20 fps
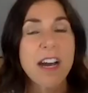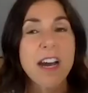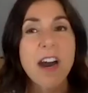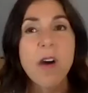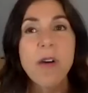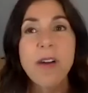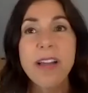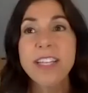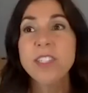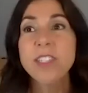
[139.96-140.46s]

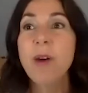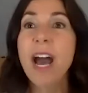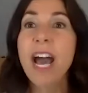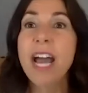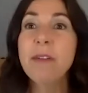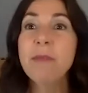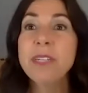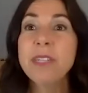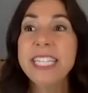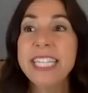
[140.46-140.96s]
Okay, so
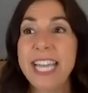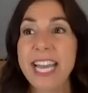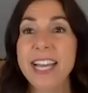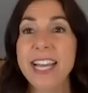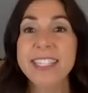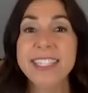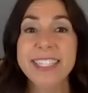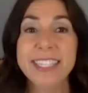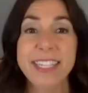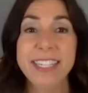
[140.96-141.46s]
I would
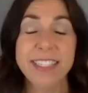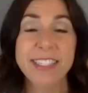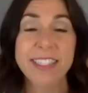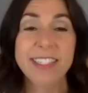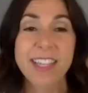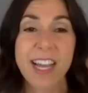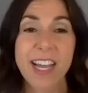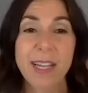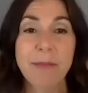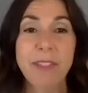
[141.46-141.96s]
guess it's
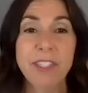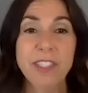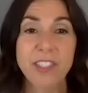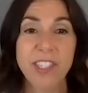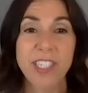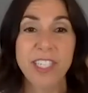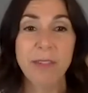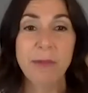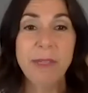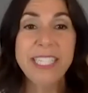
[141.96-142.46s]
time to
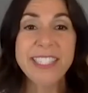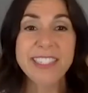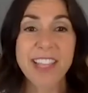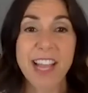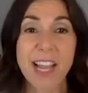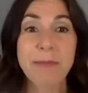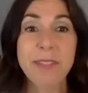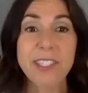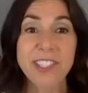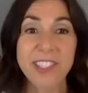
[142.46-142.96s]
change. When it's
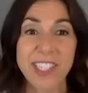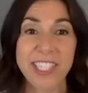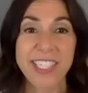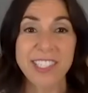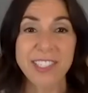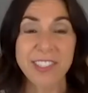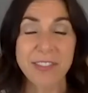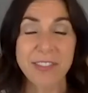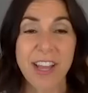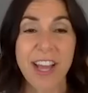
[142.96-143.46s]
time to
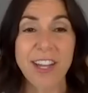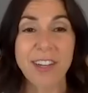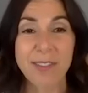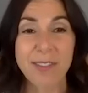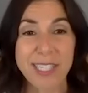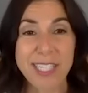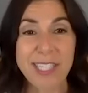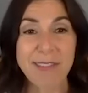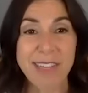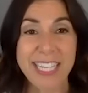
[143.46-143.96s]
change, you've got to
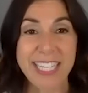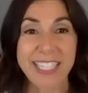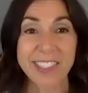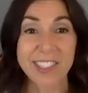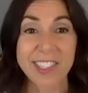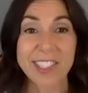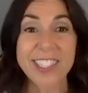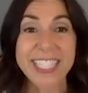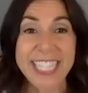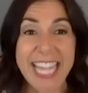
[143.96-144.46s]
rearrange.
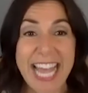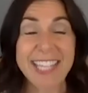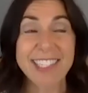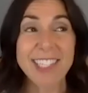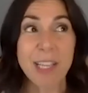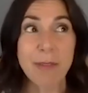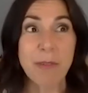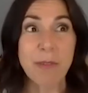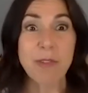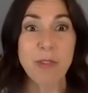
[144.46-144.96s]
Because last
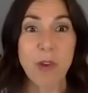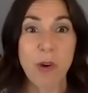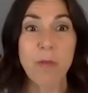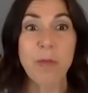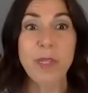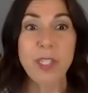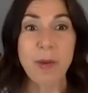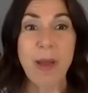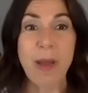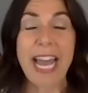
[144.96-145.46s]
time you told
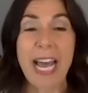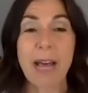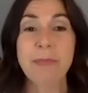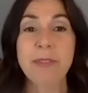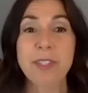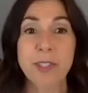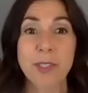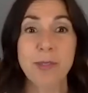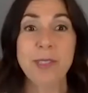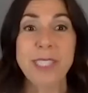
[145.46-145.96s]
me you
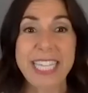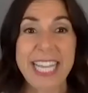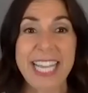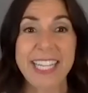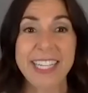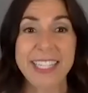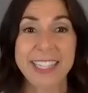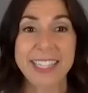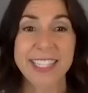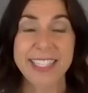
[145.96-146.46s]
absolutely
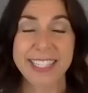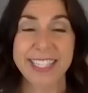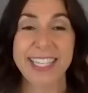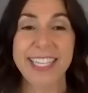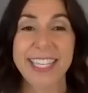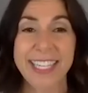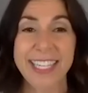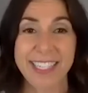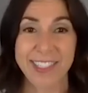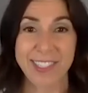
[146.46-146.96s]
hated the
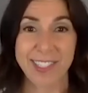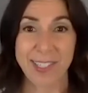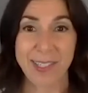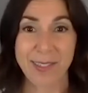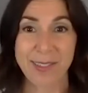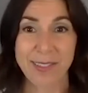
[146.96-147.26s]
singing issue.